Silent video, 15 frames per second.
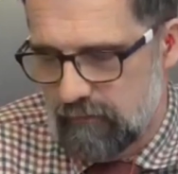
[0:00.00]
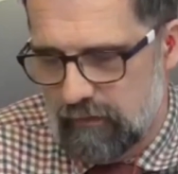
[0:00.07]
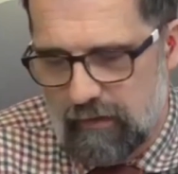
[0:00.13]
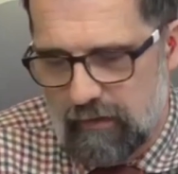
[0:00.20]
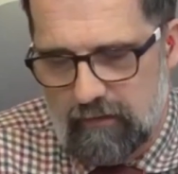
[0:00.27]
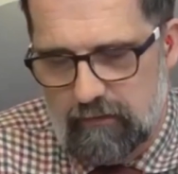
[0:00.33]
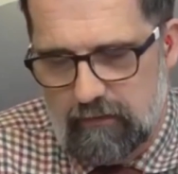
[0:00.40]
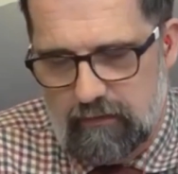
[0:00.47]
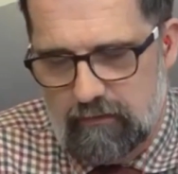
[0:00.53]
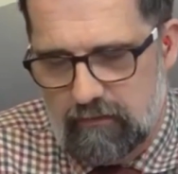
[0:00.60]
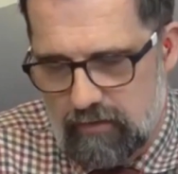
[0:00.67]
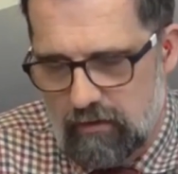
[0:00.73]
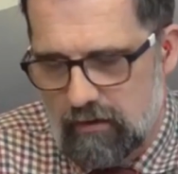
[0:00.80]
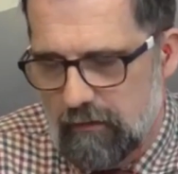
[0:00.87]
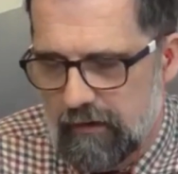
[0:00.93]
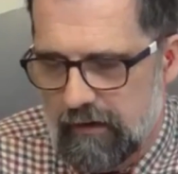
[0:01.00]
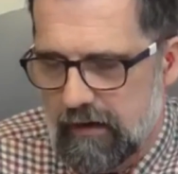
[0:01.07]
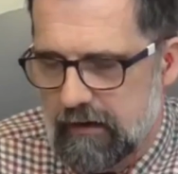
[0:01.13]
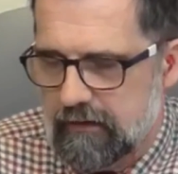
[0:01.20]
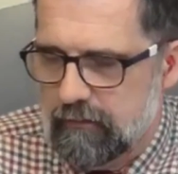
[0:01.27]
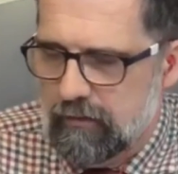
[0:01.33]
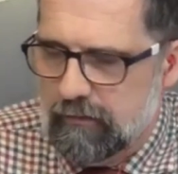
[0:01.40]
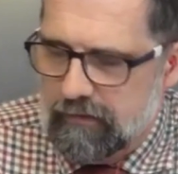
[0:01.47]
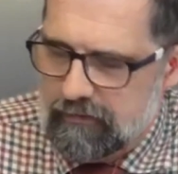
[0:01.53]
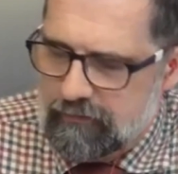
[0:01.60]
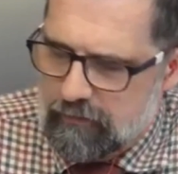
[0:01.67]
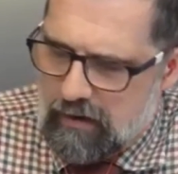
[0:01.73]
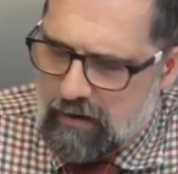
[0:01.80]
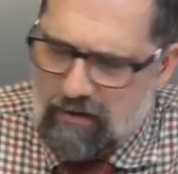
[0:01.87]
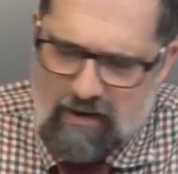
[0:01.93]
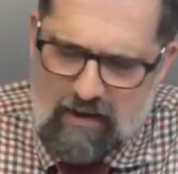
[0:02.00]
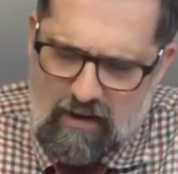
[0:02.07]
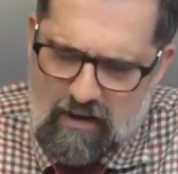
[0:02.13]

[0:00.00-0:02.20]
We might talk about that in a moment as well.